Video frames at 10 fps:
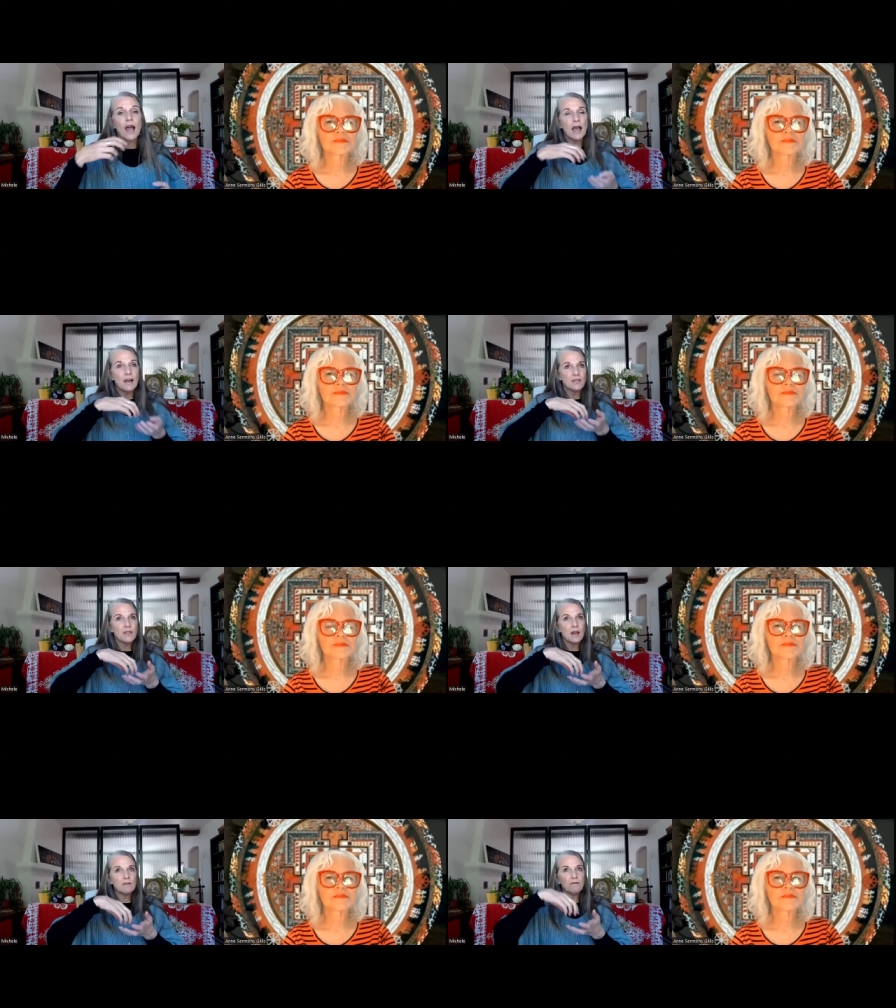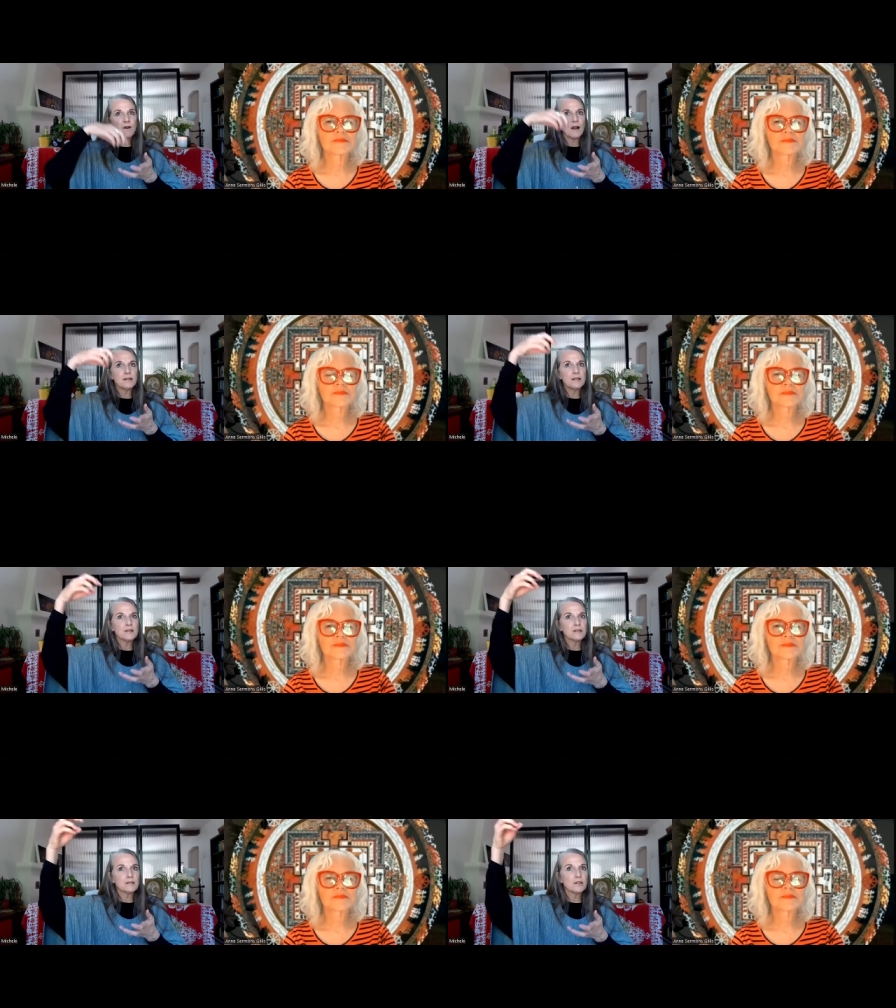and then finding
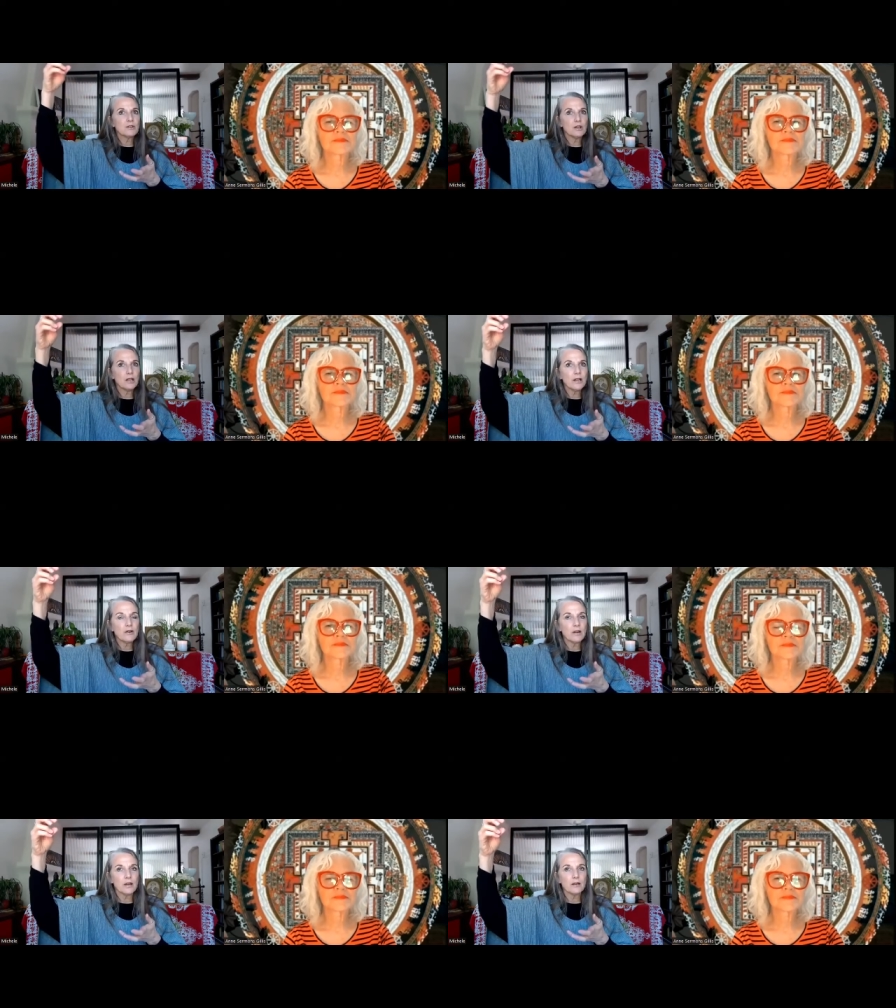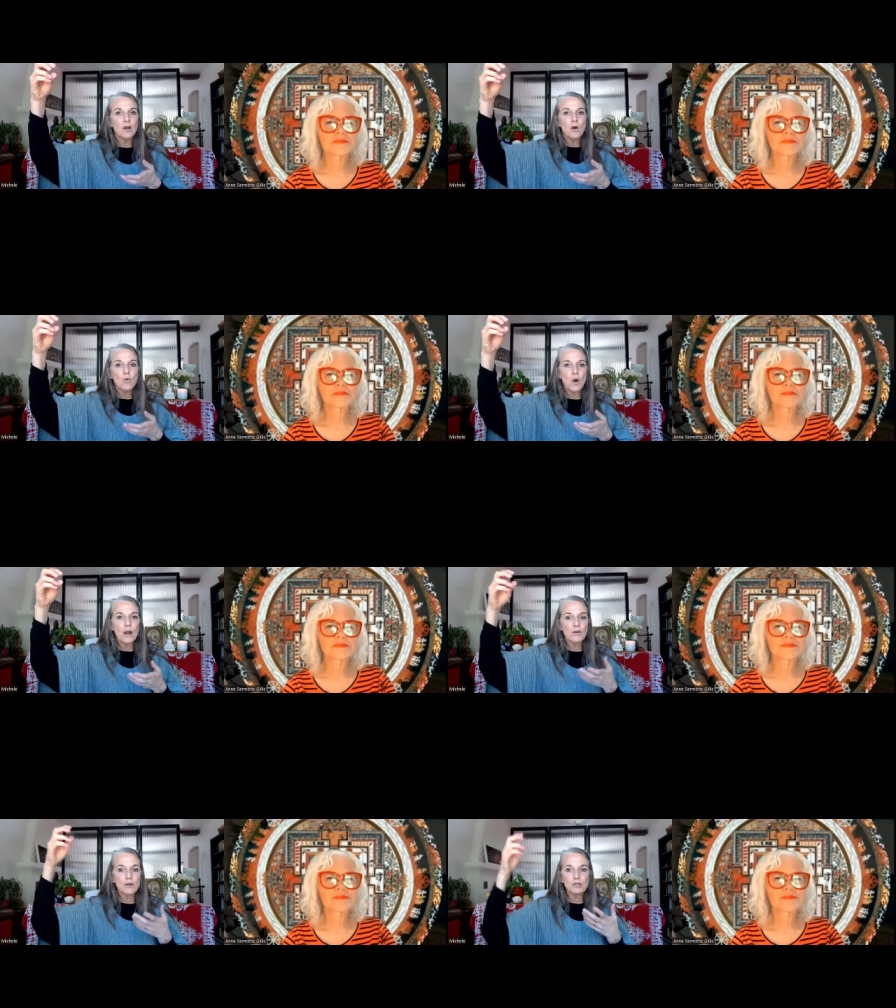this little clearing
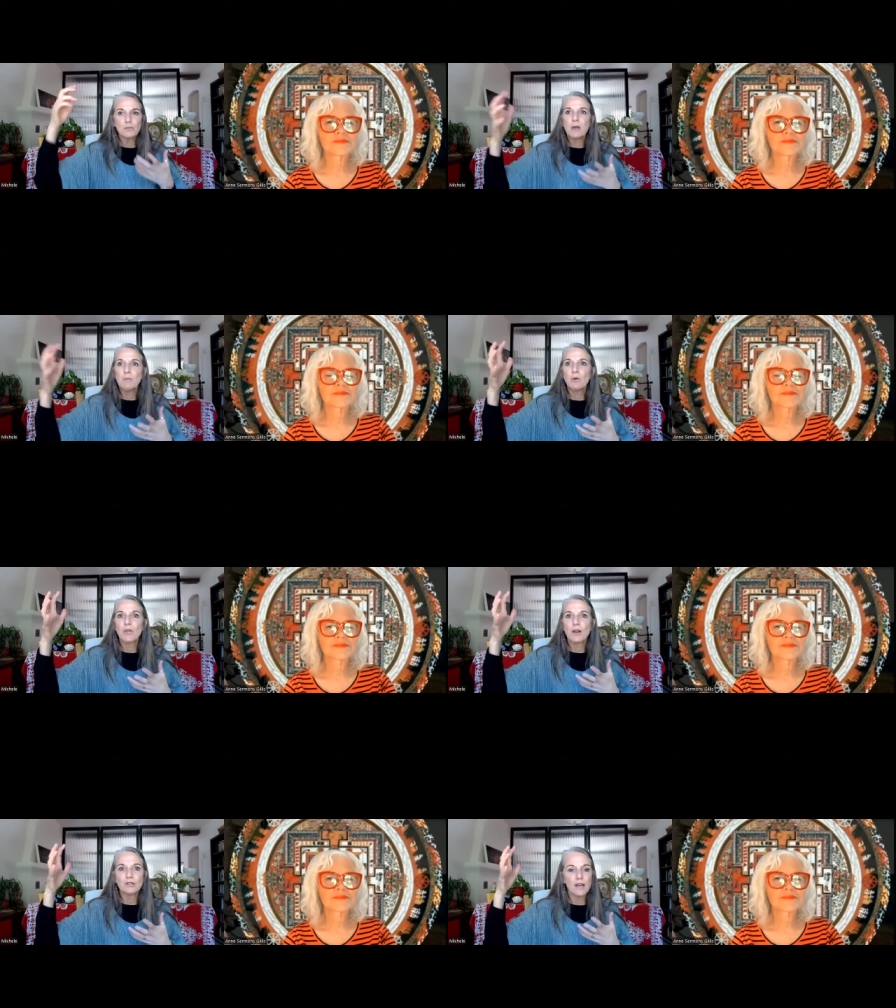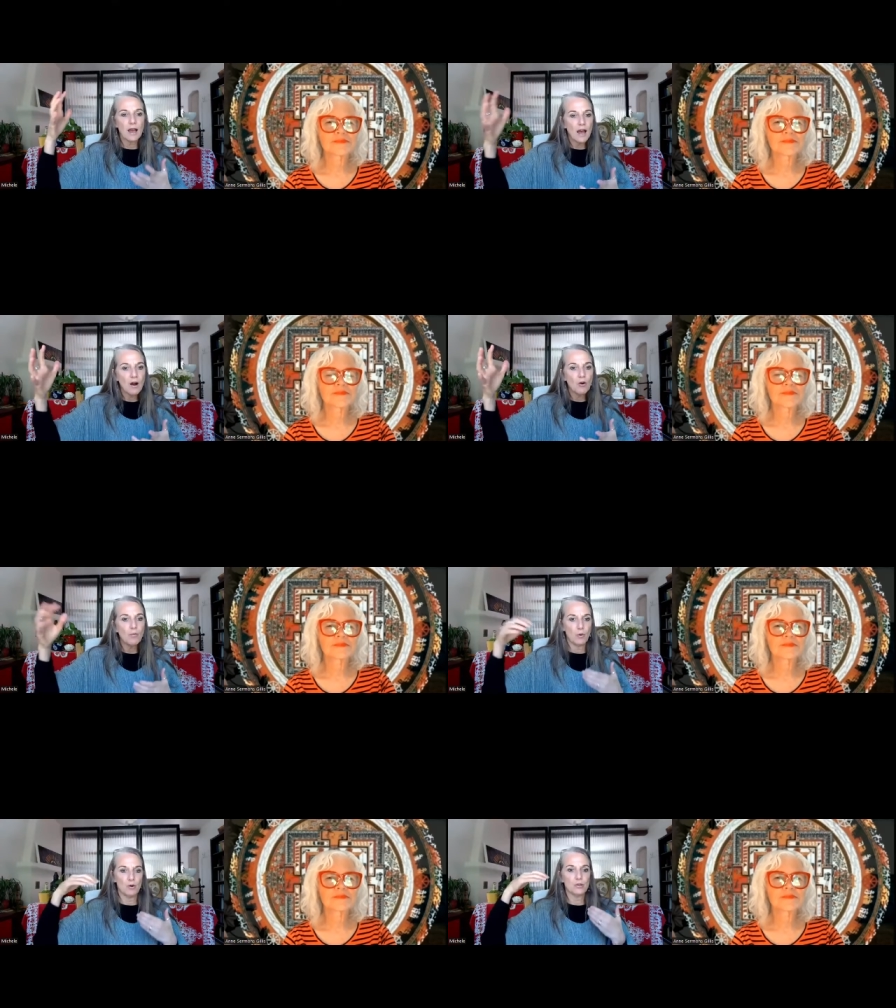where there's people there to
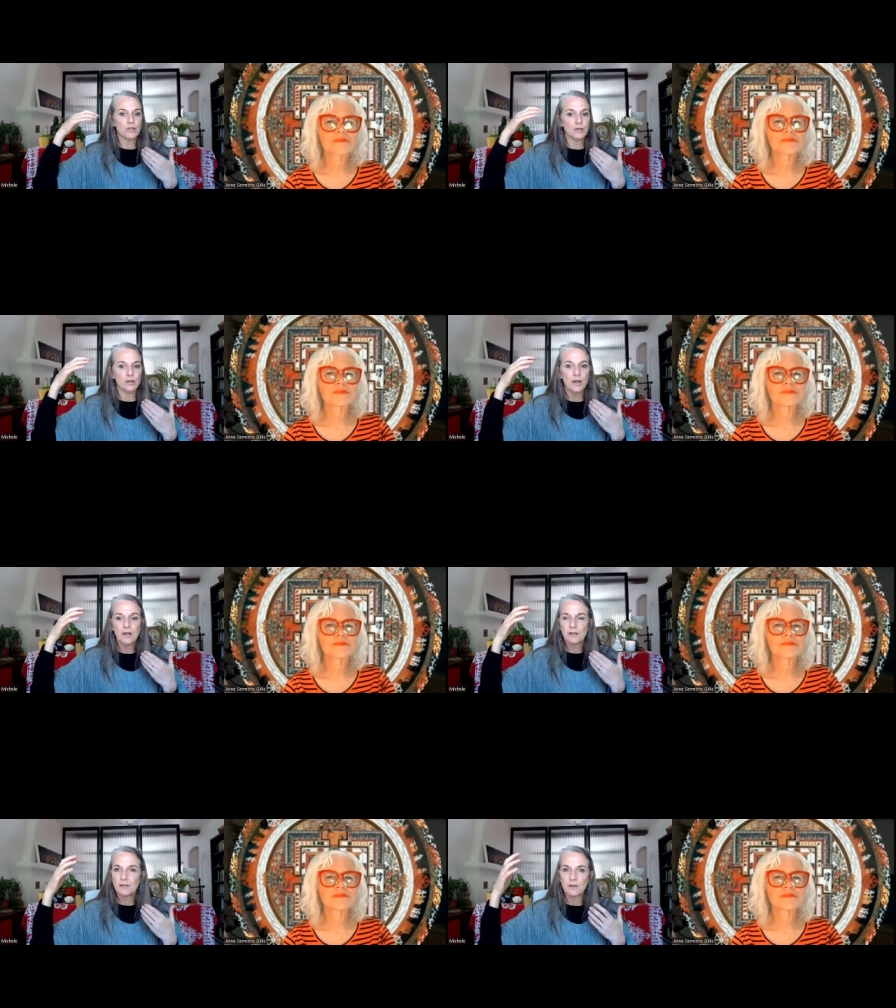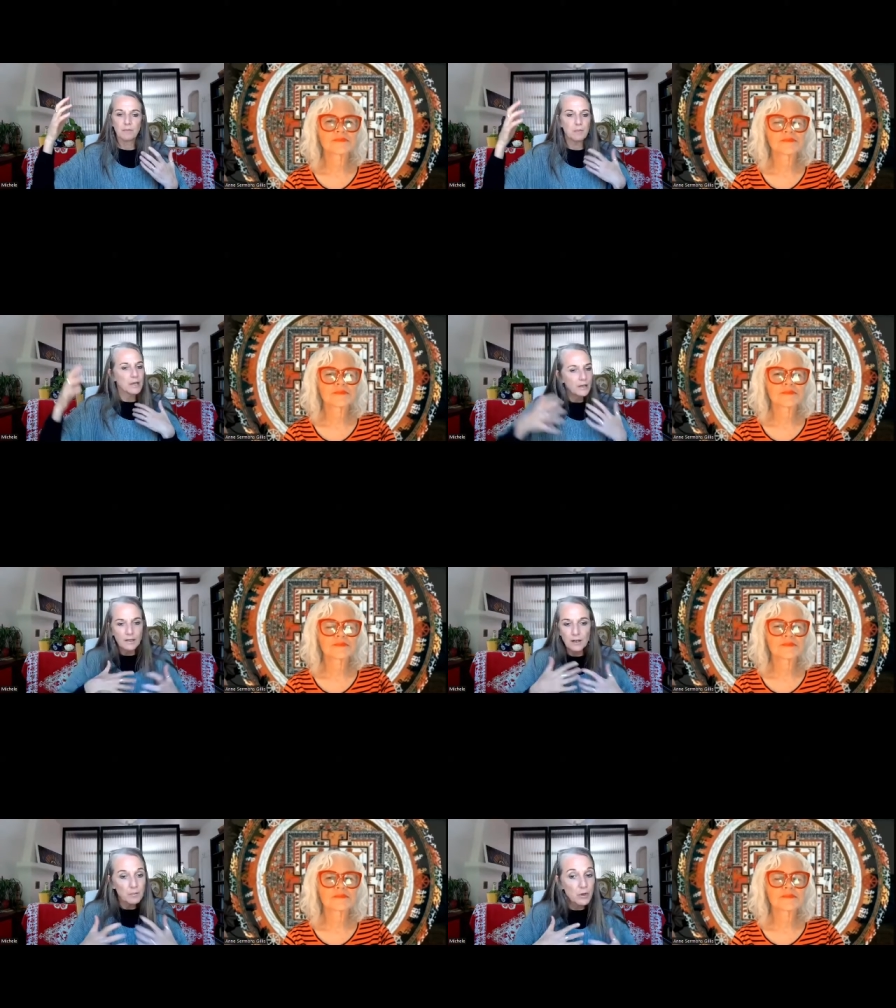help or to be in
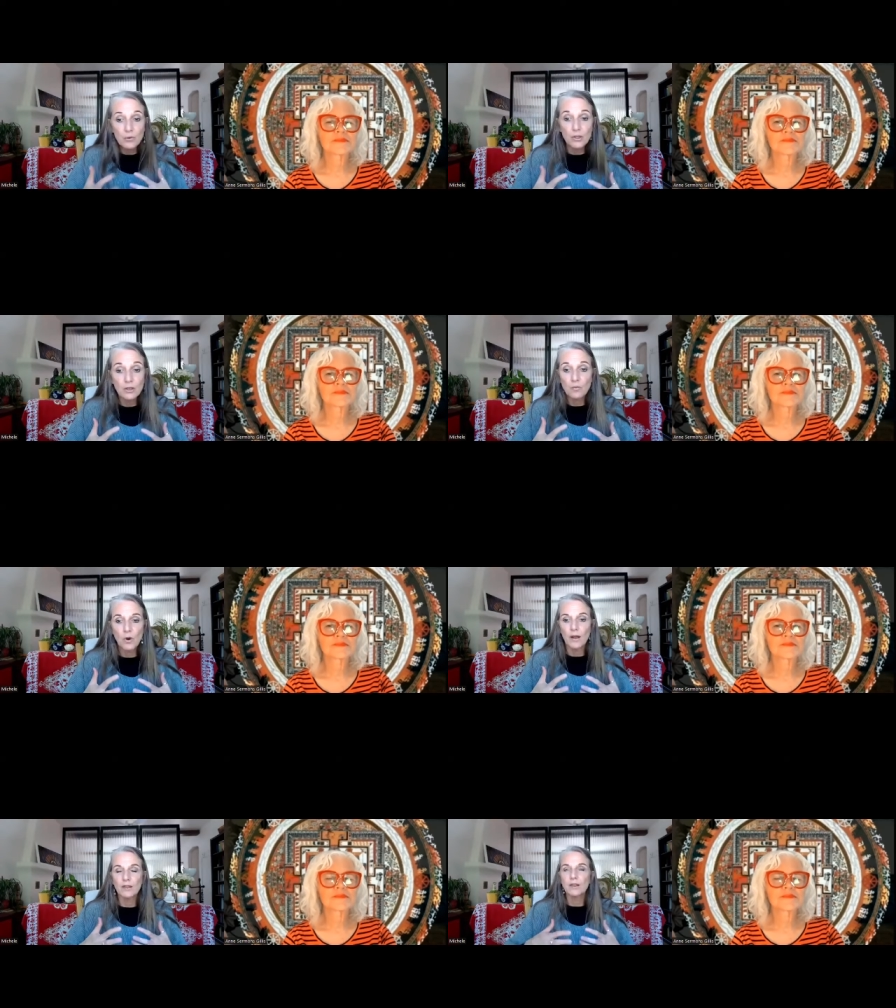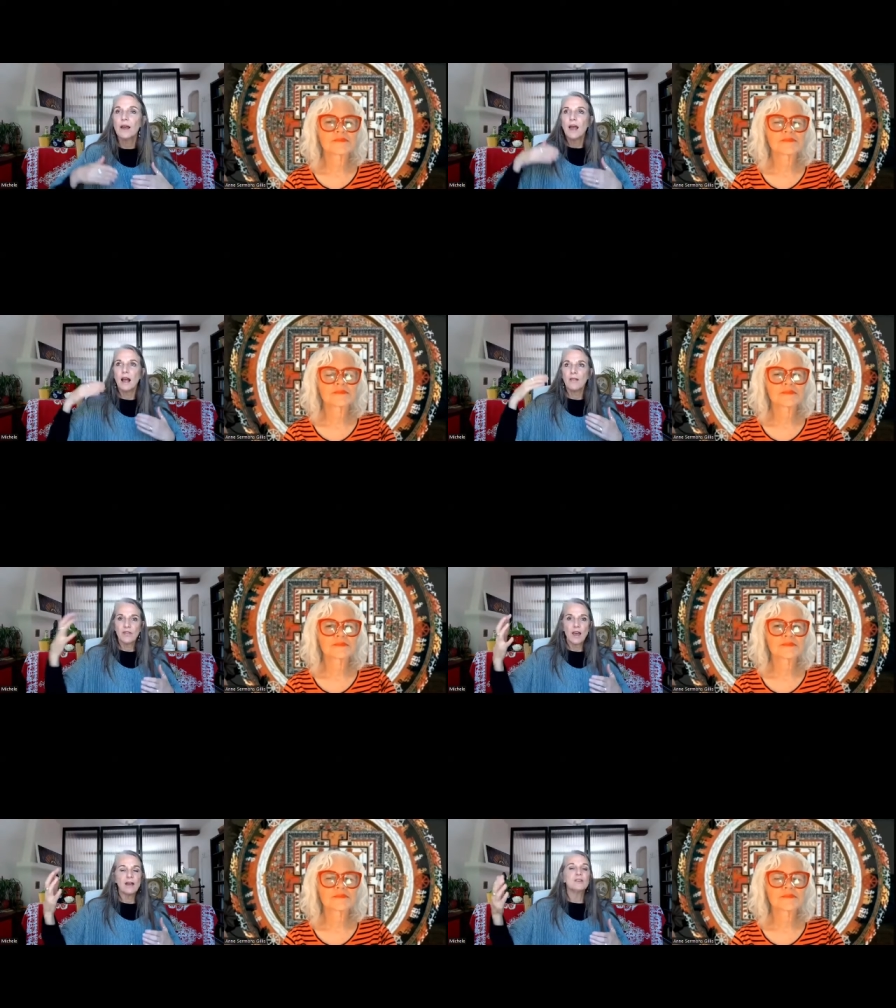communion with, and
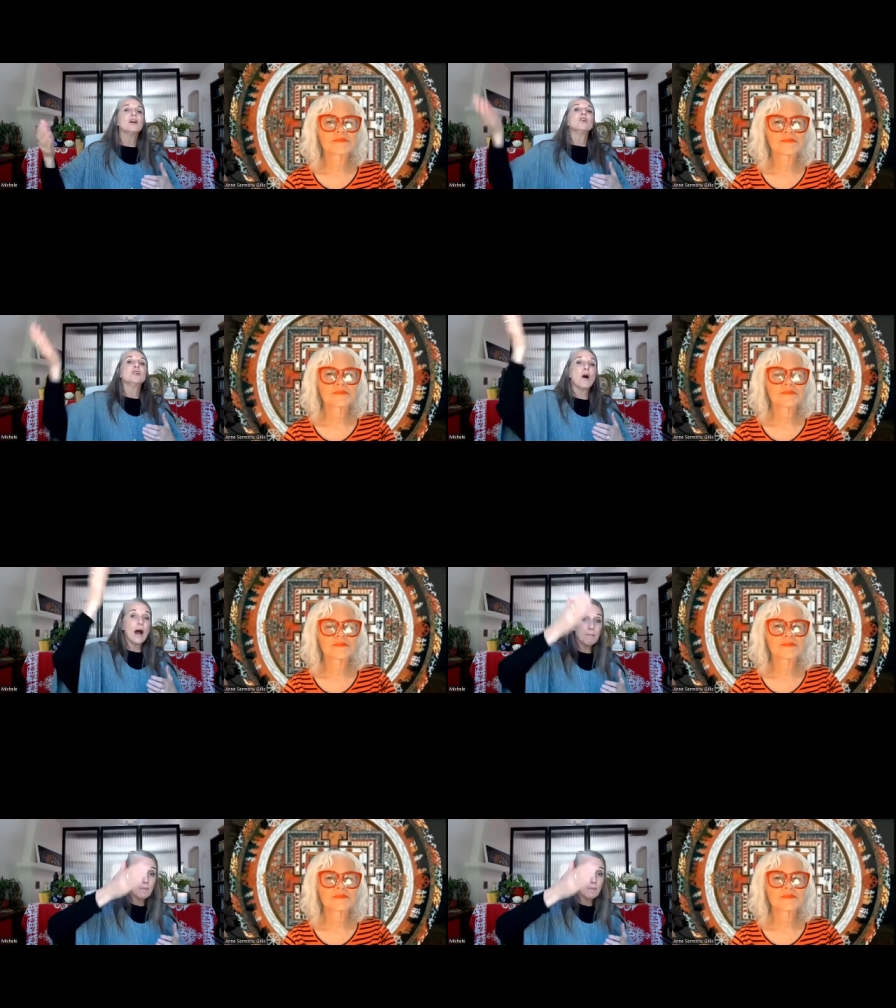then you hop